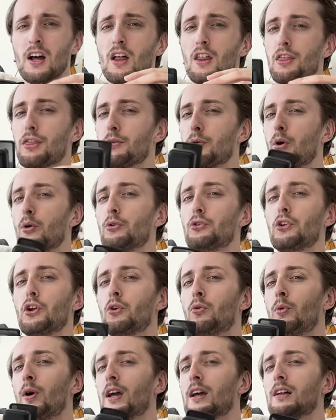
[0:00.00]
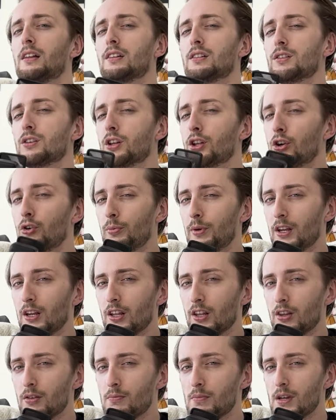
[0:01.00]
Throws it away a little bit
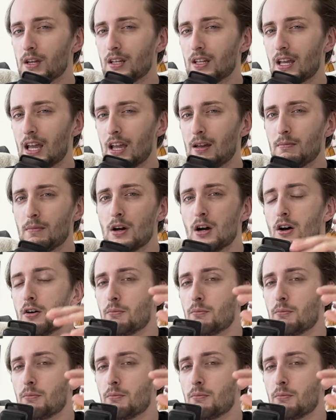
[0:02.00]
in the mid game.